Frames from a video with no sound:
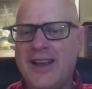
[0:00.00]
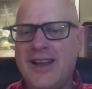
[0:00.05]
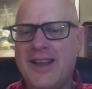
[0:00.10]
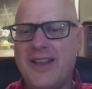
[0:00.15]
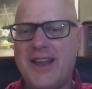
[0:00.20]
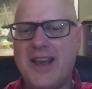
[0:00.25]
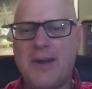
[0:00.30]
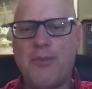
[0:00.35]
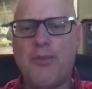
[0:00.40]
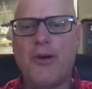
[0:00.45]

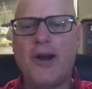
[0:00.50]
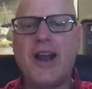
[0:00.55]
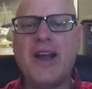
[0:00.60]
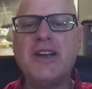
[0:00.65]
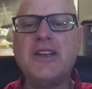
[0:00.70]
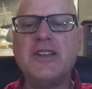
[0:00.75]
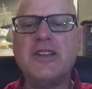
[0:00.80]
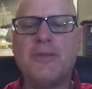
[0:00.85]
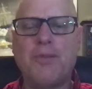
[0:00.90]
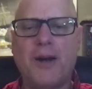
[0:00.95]
that
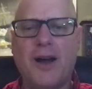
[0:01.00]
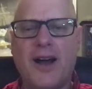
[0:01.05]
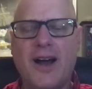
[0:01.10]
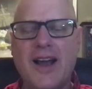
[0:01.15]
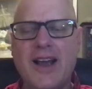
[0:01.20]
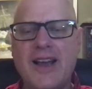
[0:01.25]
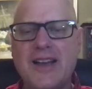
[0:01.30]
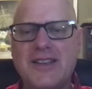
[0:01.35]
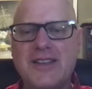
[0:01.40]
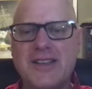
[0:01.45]
brand of
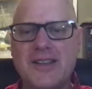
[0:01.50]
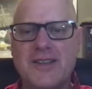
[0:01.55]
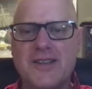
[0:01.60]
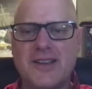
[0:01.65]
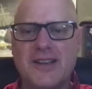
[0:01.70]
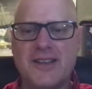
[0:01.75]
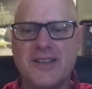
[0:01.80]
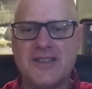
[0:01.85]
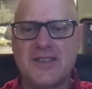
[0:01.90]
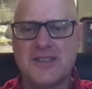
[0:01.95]
piety
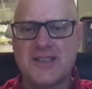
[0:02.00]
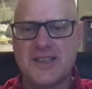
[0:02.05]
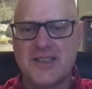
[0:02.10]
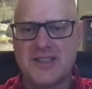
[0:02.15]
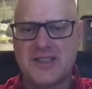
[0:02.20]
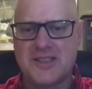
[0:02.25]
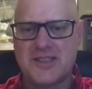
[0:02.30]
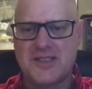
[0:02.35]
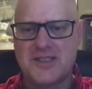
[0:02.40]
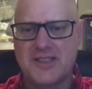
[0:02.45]
that
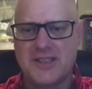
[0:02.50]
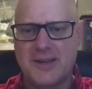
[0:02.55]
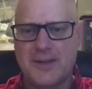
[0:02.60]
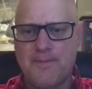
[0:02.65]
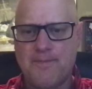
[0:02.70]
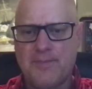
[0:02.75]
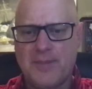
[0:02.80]
consists in